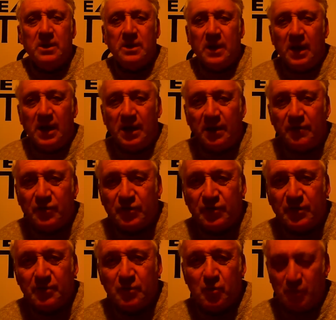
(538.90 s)
and I just
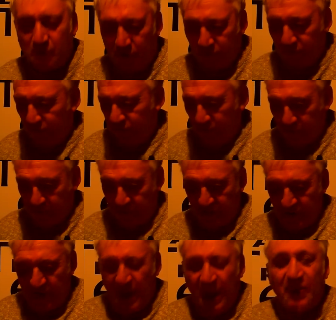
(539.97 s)
want to use another
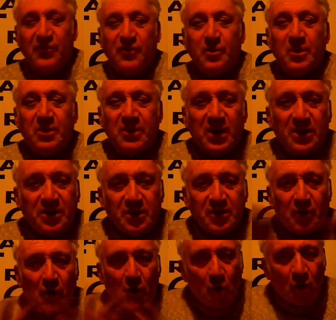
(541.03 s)
minute, is to predict that the whole